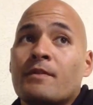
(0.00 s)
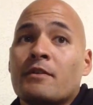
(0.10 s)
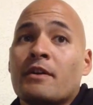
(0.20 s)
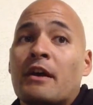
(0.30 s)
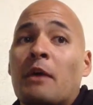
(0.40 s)

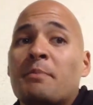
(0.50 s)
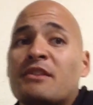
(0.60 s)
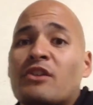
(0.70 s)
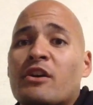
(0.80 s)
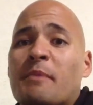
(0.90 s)
Okay, I'll be
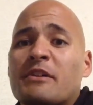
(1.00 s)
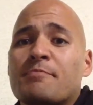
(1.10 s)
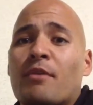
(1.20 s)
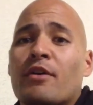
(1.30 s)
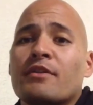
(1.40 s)
talking about
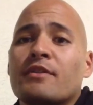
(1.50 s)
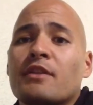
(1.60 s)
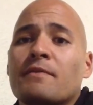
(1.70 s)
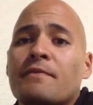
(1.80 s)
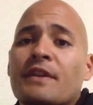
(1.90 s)
sparring in
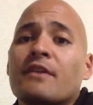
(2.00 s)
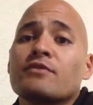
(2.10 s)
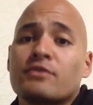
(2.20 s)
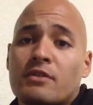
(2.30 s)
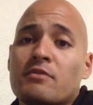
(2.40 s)
other
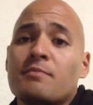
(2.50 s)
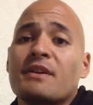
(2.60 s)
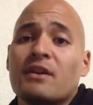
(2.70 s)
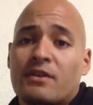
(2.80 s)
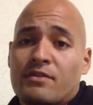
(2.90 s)
videos too,
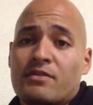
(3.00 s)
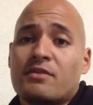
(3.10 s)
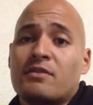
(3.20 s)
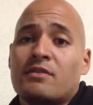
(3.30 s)
because